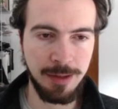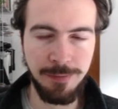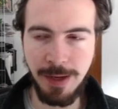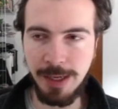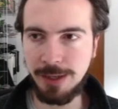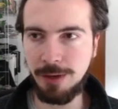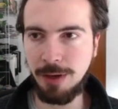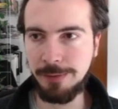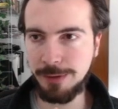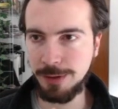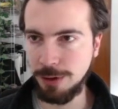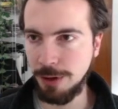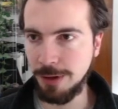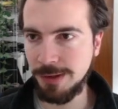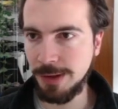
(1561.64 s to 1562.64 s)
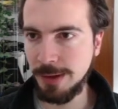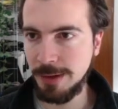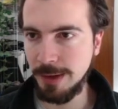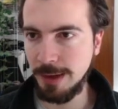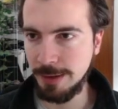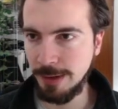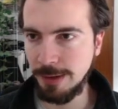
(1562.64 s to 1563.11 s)
value of the
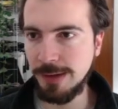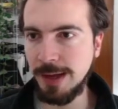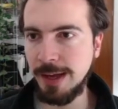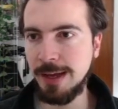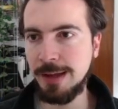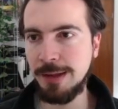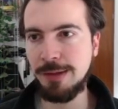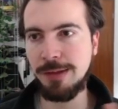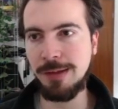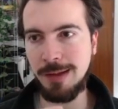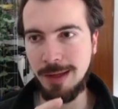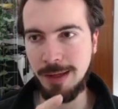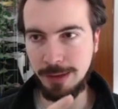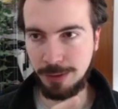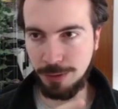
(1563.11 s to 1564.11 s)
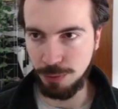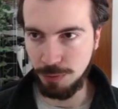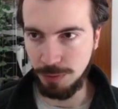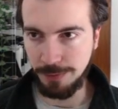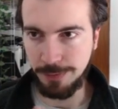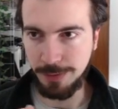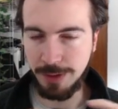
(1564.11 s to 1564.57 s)
Gaussian, in this case in two
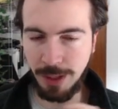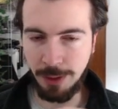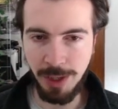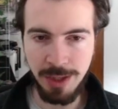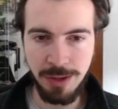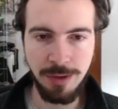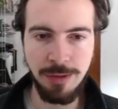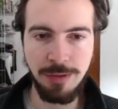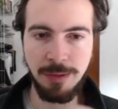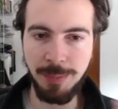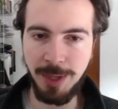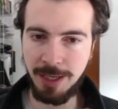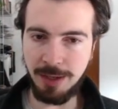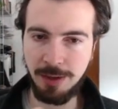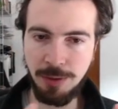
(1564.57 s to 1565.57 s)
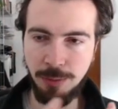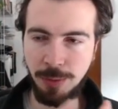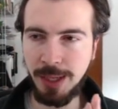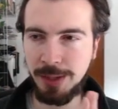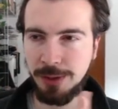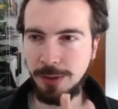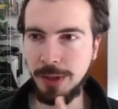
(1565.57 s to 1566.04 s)
different directions, depending on
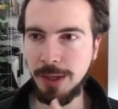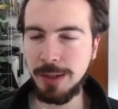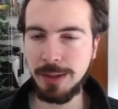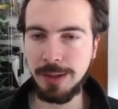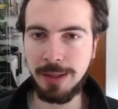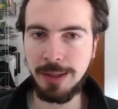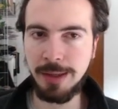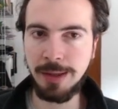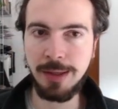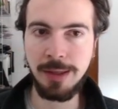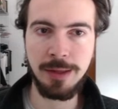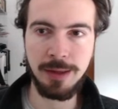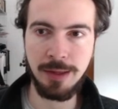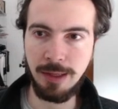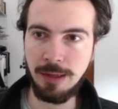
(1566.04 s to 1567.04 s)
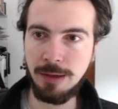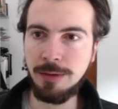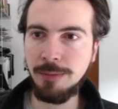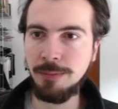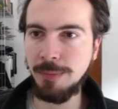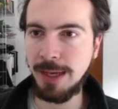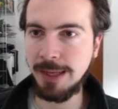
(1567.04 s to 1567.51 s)
where you are in the
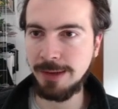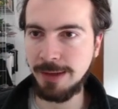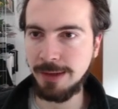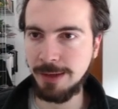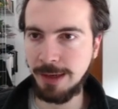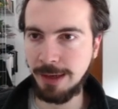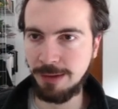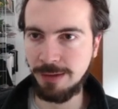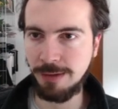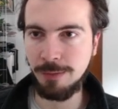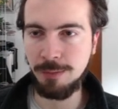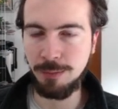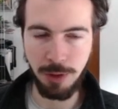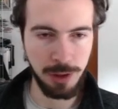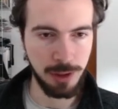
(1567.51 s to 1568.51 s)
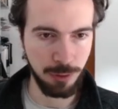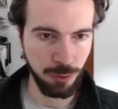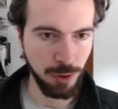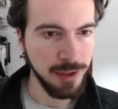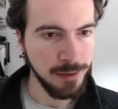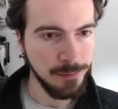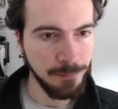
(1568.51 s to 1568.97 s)
multi-index model
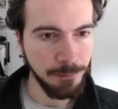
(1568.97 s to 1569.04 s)
grid.